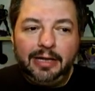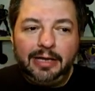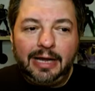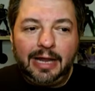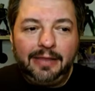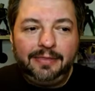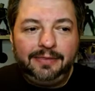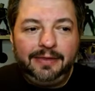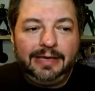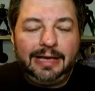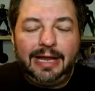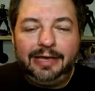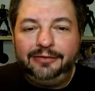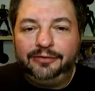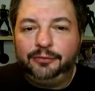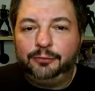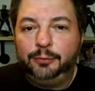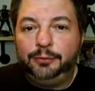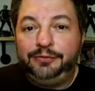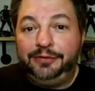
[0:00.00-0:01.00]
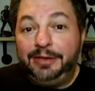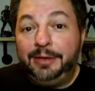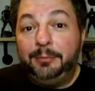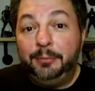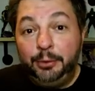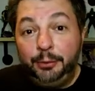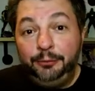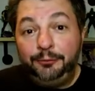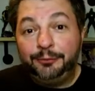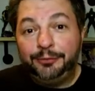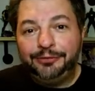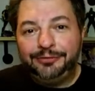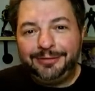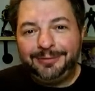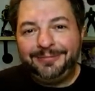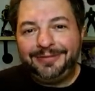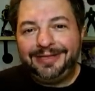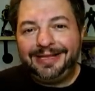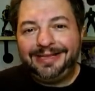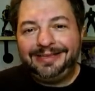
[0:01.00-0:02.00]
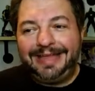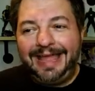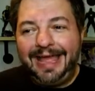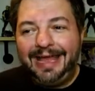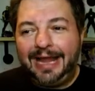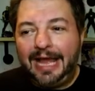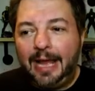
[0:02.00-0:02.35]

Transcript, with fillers: And I think I just was in the mood for something like that.